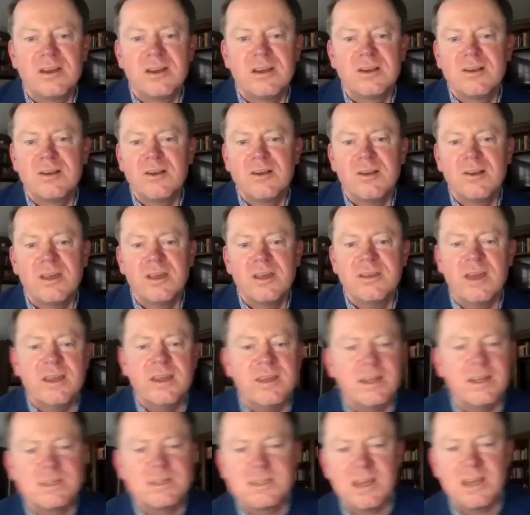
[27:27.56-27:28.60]
Not at all.
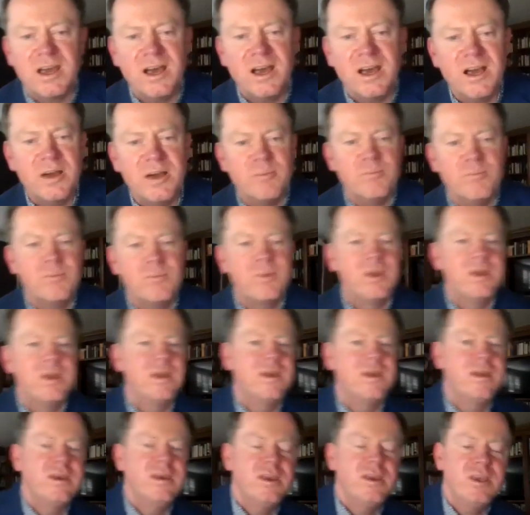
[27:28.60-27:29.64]
And that's,
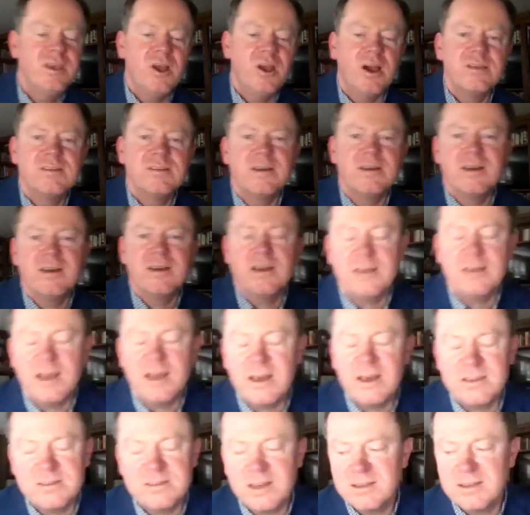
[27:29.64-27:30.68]
you know,
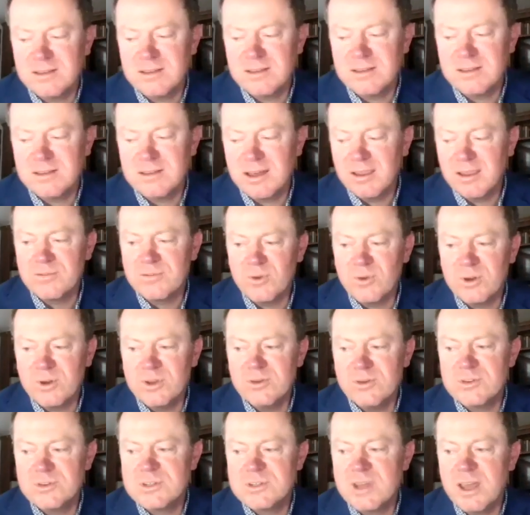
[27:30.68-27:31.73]
I love
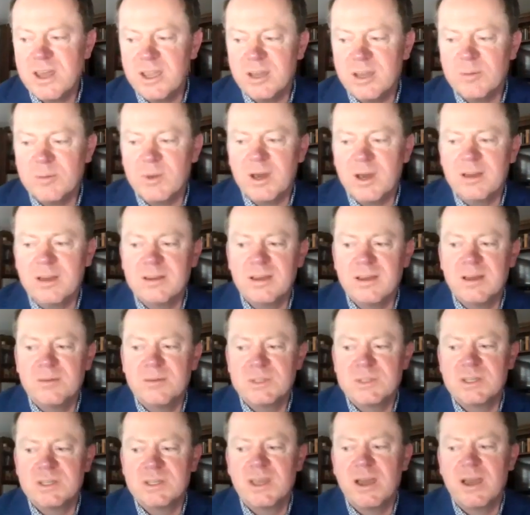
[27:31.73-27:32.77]
what you were saying about
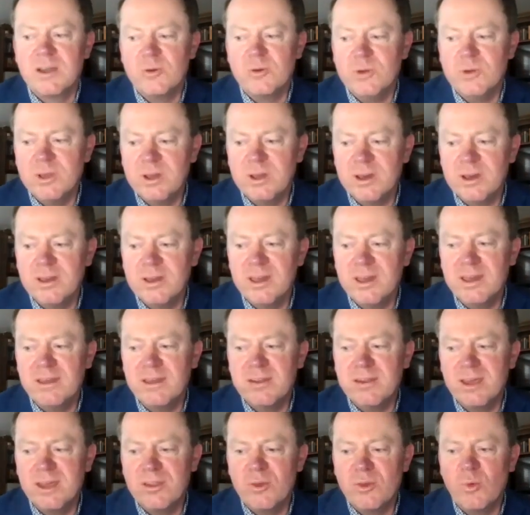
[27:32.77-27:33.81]
Sacagawea
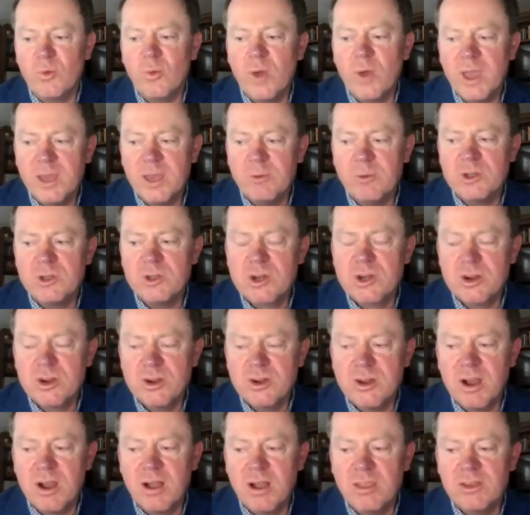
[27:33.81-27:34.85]
and the way in which her
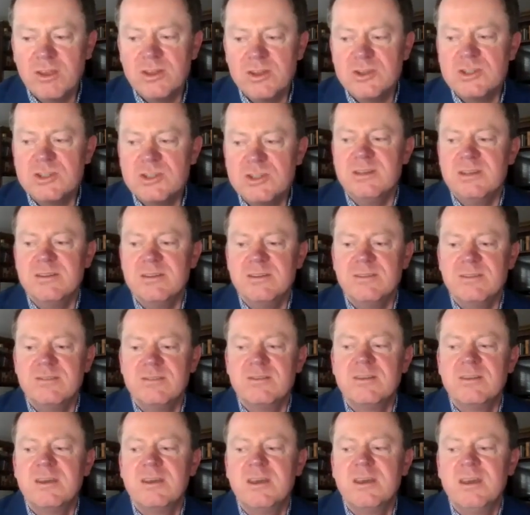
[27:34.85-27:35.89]
knowledge
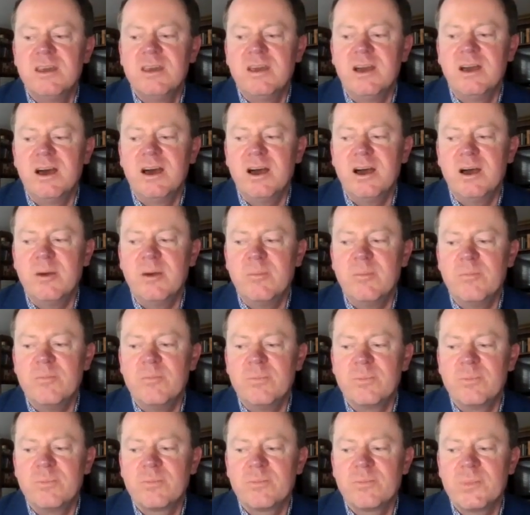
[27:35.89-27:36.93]
is
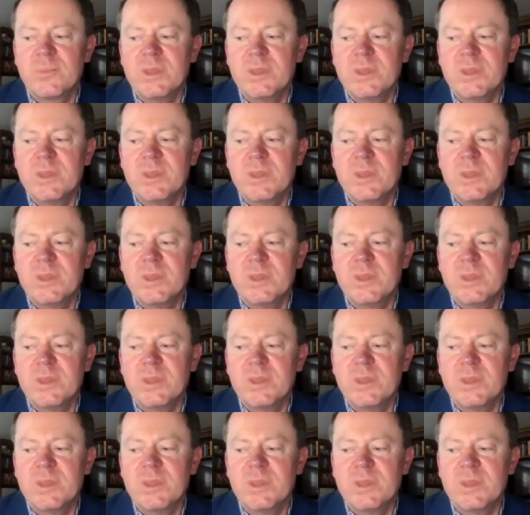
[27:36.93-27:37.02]
present.